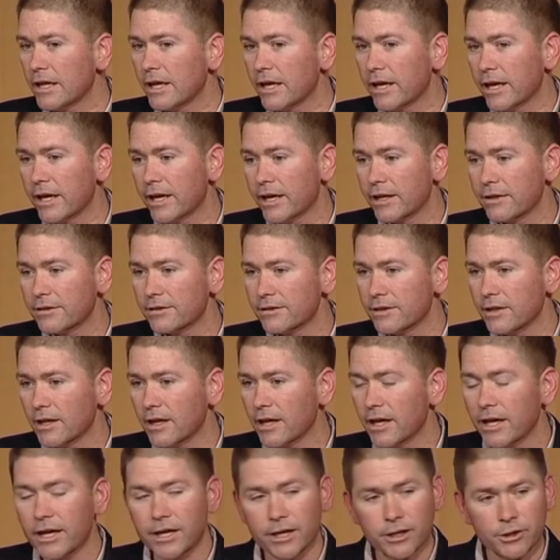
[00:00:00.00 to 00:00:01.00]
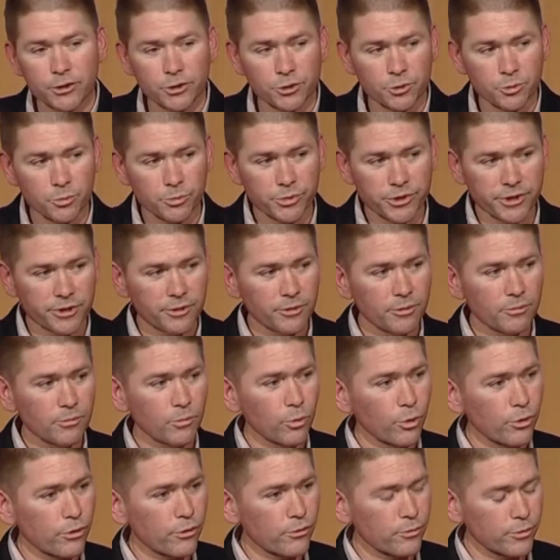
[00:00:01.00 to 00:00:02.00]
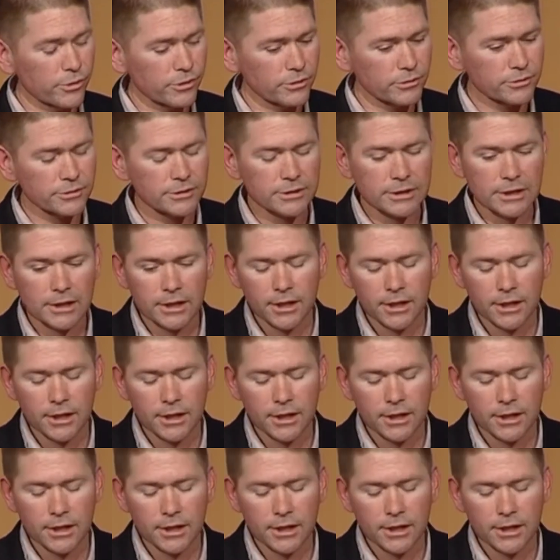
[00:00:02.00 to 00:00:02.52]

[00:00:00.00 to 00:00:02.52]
and I couldn't be more thrilled.